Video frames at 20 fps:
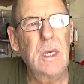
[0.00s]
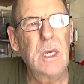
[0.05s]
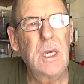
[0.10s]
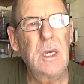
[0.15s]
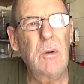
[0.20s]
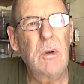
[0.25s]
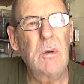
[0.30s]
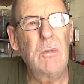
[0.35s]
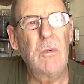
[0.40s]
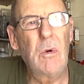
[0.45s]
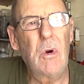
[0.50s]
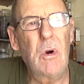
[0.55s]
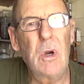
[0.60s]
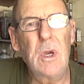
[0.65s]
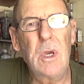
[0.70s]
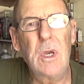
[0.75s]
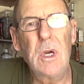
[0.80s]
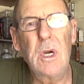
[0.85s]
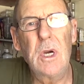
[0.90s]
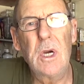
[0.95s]
he went, "Right."
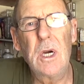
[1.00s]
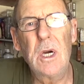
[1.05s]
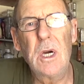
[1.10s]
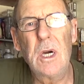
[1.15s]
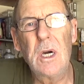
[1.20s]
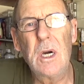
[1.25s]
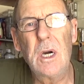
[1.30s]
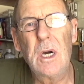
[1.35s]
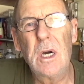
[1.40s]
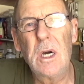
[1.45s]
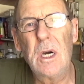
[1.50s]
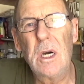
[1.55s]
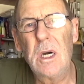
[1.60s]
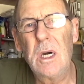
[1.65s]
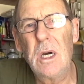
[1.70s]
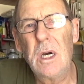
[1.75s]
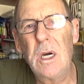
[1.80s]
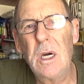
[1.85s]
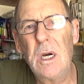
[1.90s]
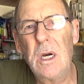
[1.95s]

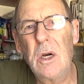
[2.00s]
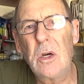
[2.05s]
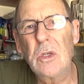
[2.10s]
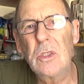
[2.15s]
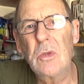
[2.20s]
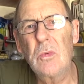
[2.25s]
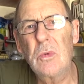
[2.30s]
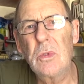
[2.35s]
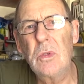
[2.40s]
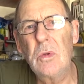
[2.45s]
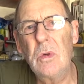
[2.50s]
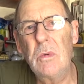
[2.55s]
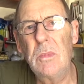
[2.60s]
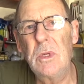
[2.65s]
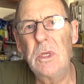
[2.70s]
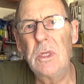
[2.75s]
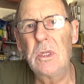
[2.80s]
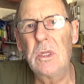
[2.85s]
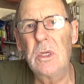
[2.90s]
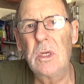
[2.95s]
I said, "What do you want
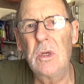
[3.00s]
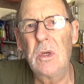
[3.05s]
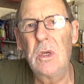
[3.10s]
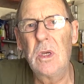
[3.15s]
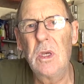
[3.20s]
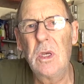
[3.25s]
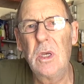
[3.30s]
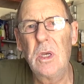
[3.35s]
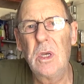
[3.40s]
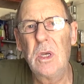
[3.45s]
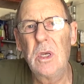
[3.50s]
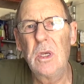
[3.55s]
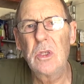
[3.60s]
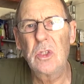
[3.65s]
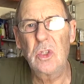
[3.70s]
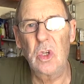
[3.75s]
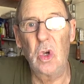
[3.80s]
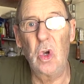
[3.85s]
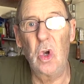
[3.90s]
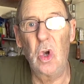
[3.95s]
me to do,
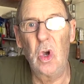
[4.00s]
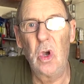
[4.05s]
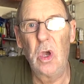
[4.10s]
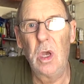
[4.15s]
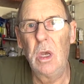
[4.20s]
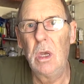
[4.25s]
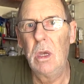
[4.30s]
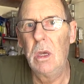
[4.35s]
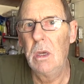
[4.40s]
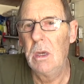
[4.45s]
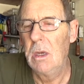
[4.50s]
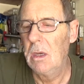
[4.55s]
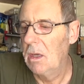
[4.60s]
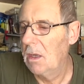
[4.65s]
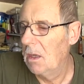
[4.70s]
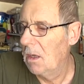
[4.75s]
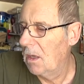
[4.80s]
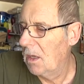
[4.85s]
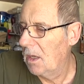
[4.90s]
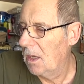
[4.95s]
sir?"
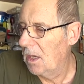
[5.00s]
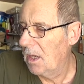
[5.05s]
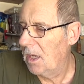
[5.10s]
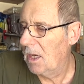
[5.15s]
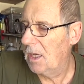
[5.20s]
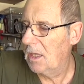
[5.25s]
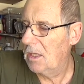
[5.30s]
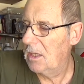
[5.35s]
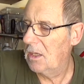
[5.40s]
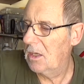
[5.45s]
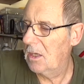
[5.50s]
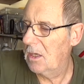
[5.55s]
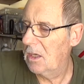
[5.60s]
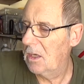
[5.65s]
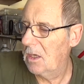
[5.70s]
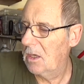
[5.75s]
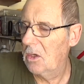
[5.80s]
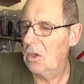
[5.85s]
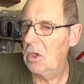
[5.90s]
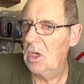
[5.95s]
And
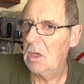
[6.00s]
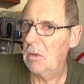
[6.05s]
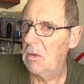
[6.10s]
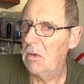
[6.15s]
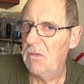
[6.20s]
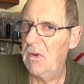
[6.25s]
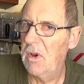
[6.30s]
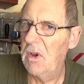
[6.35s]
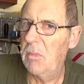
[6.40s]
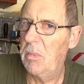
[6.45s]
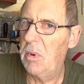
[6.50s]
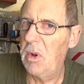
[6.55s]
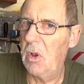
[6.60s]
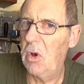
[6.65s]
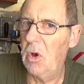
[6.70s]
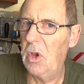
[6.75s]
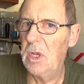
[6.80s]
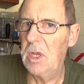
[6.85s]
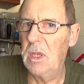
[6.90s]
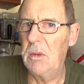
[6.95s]
he had to be very
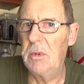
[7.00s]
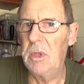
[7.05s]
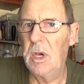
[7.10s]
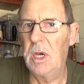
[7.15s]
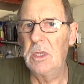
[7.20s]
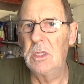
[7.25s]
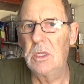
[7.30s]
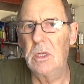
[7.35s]
polite in them days,